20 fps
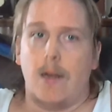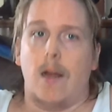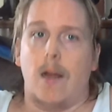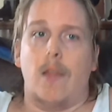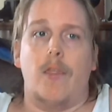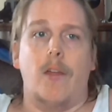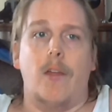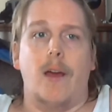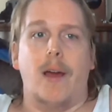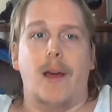
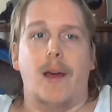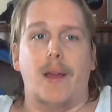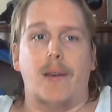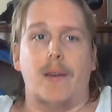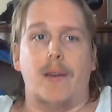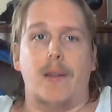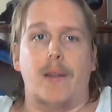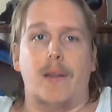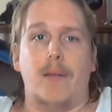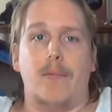That
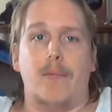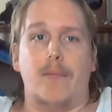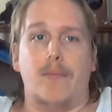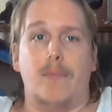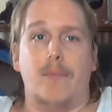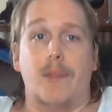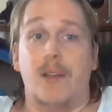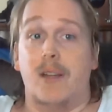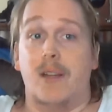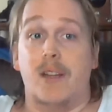
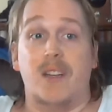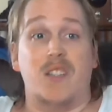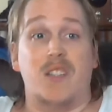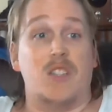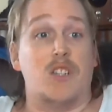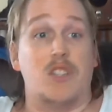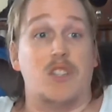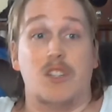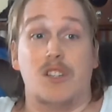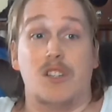this
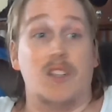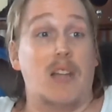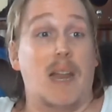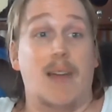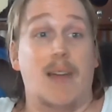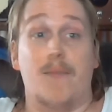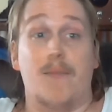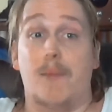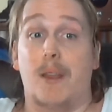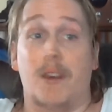should not
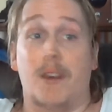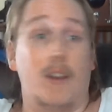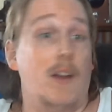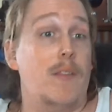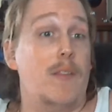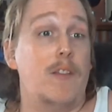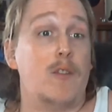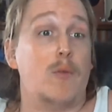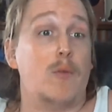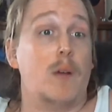have been done
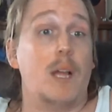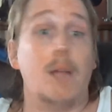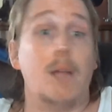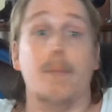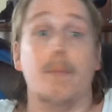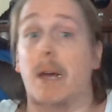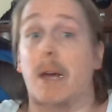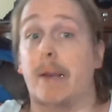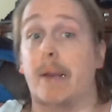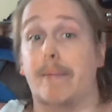this way,
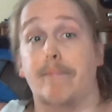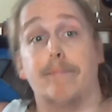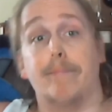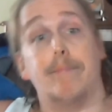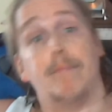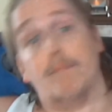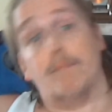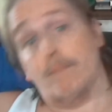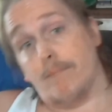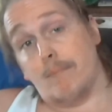but
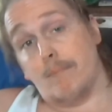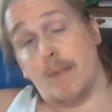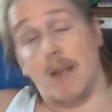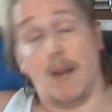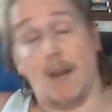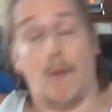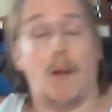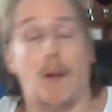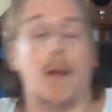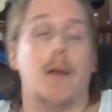
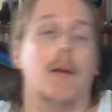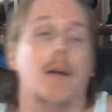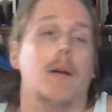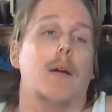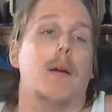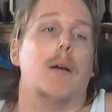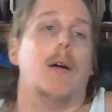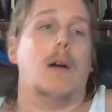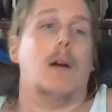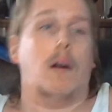anyway,
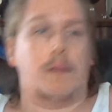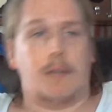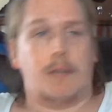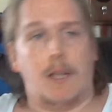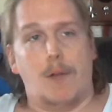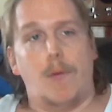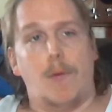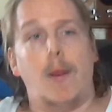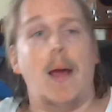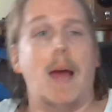I'll tell
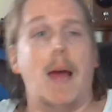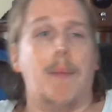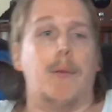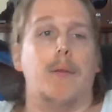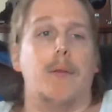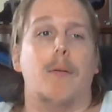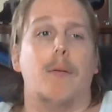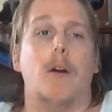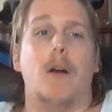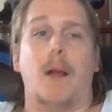you what happened.
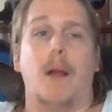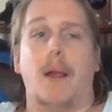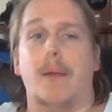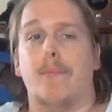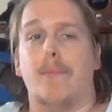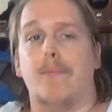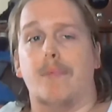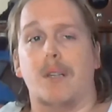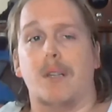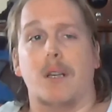Alright,
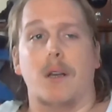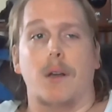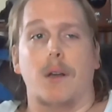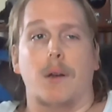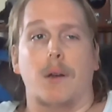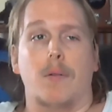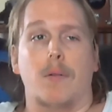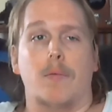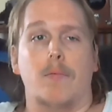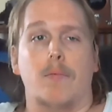
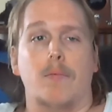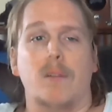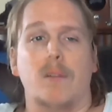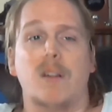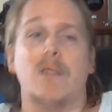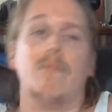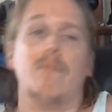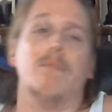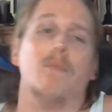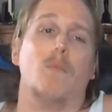so
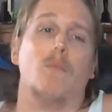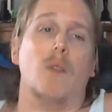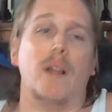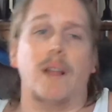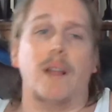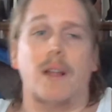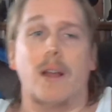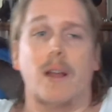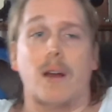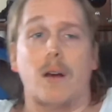a week
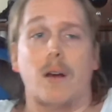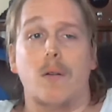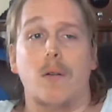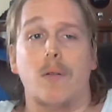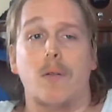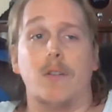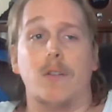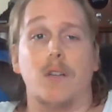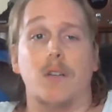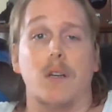ago
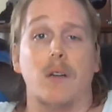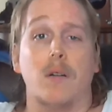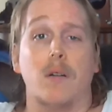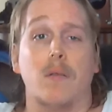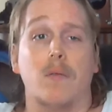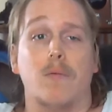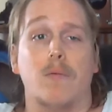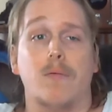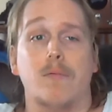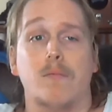or so,
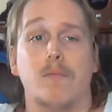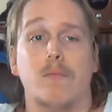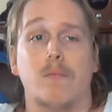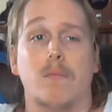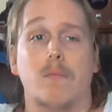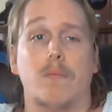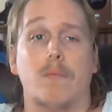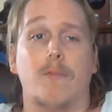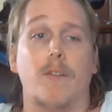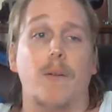
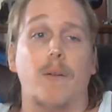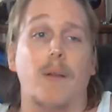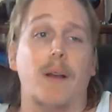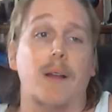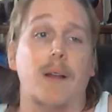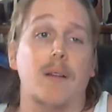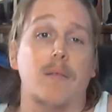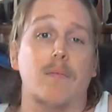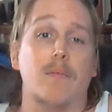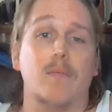
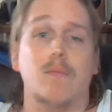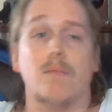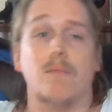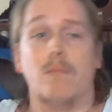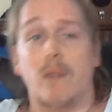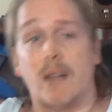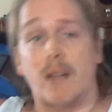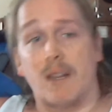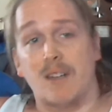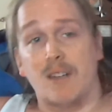it
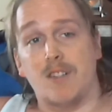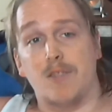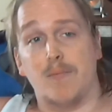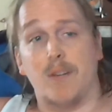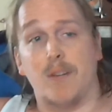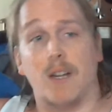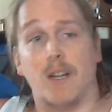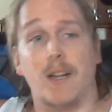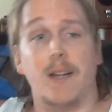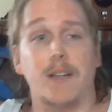
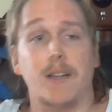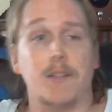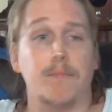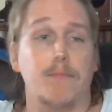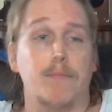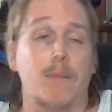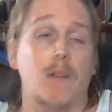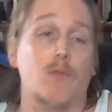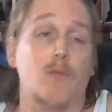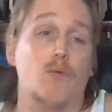
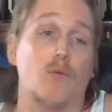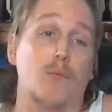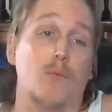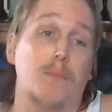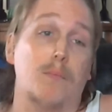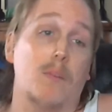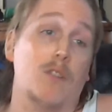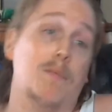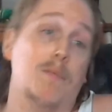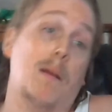
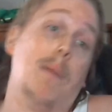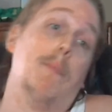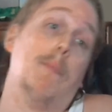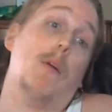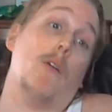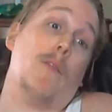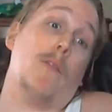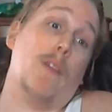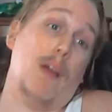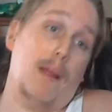was my
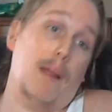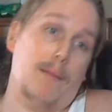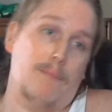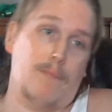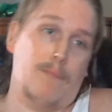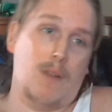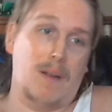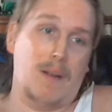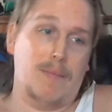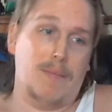birthday,
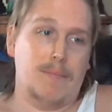right?